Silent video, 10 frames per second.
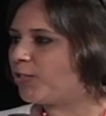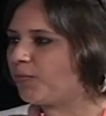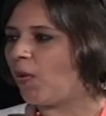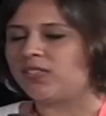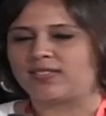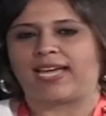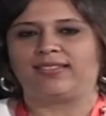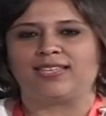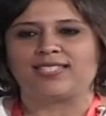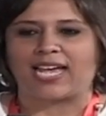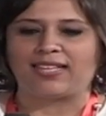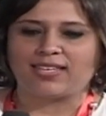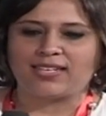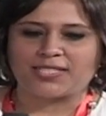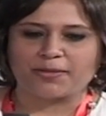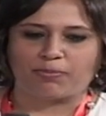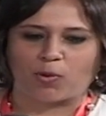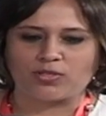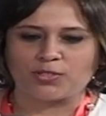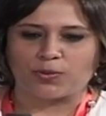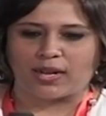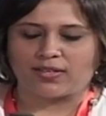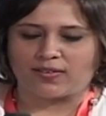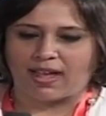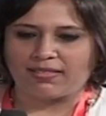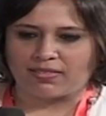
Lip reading: response like this, I think it's important to underline